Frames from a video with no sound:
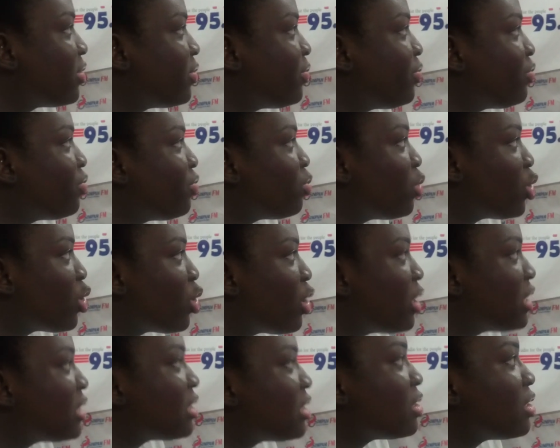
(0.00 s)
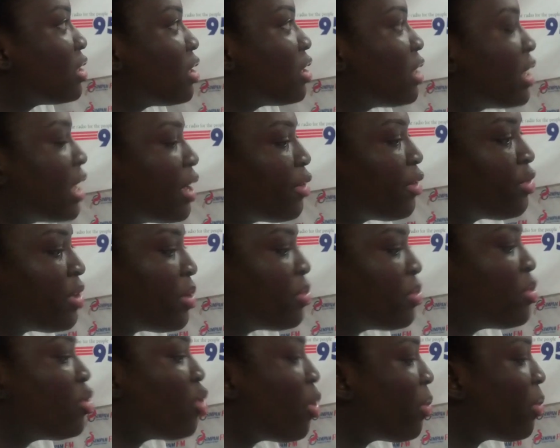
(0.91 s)
Because if you be
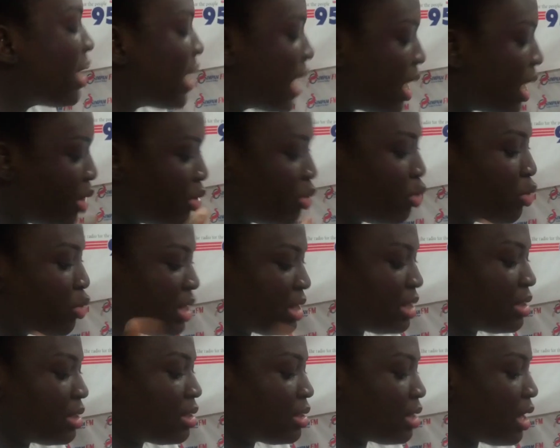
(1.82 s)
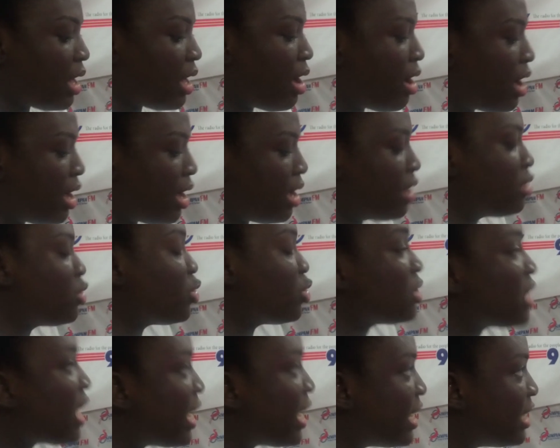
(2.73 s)
woman now with
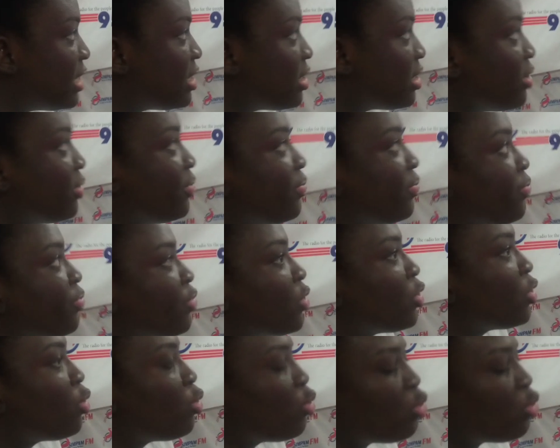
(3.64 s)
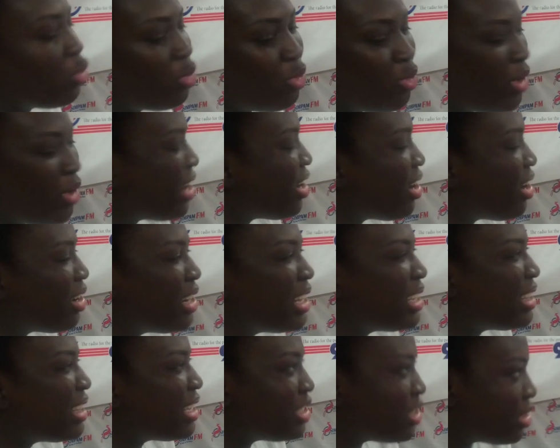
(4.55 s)
society, right now they
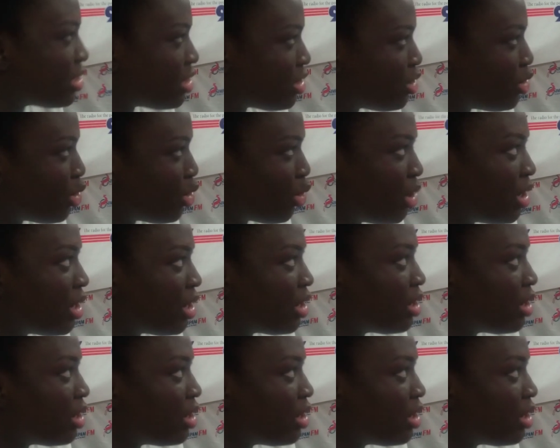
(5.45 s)
think she's young.